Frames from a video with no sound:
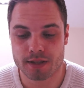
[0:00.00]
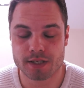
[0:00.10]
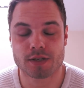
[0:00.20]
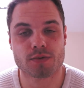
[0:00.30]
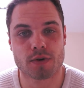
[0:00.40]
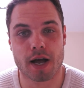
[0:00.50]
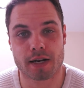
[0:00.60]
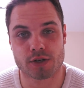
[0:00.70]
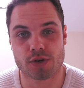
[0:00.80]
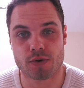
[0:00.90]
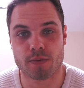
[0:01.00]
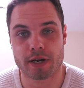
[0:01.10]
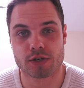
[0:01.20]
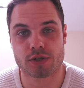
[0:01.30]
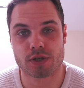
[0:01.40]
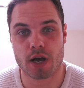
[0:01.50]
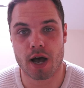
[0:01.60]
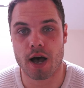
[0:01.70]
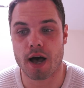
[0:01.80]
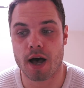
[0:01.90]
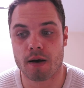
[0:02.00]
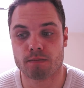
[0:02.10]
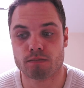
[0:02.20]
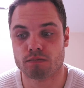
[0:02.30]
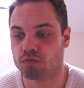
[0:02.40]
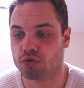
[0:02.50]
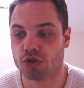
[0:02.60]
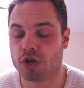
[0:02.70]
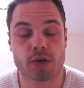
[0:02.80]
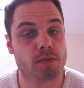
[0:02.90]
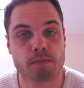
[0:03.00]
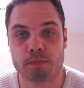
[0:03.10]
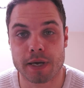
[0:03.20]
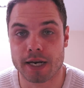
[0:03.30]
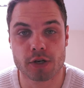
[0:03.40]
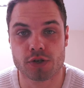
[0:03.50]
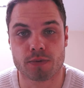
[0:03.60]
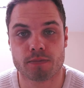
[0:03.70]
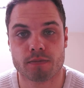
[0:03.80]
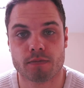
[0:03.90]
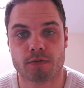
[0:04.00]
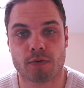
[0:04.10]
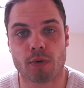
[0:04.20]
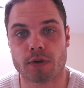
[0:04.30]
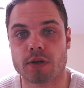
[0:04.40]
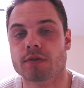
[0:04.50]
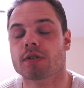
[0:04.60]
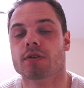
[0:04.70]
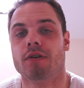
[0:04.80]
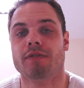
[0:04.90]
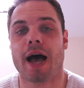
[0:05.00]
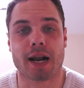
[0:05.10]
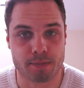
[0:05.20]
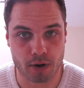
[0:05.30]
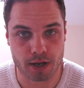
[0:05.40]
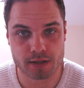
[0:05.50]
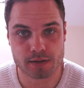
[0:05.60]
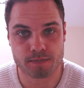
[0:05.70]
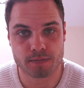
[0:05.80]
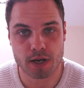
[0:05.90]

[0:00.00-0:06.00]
This is an issue which shouldn't be an issue for users of anabolics.